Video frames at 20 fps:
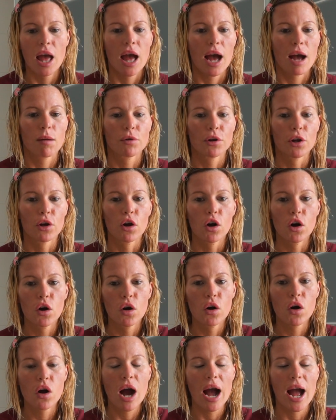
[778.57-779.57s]
I'm going to
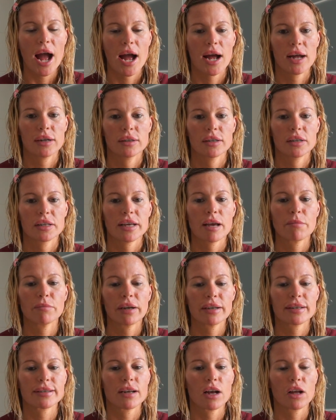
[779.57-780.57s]
go and get
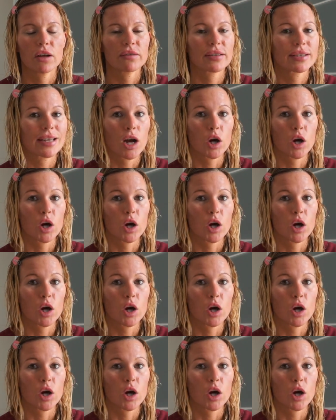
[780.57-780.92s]
myself set